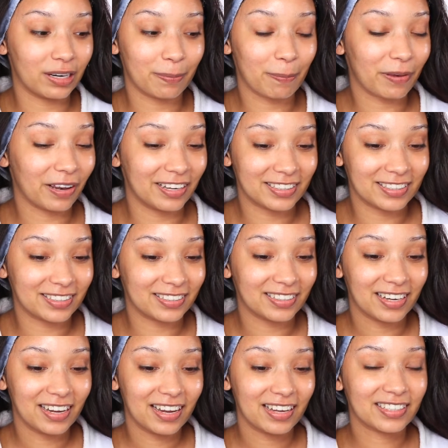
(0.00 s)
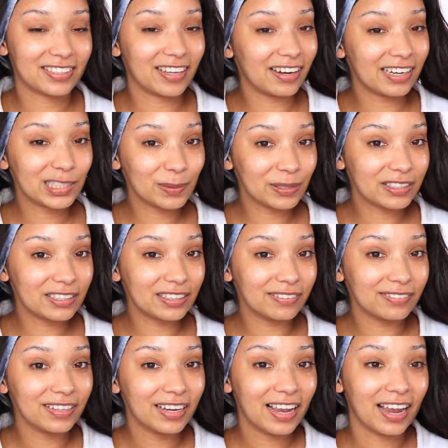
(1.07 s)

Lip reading: and plus it's not expensive,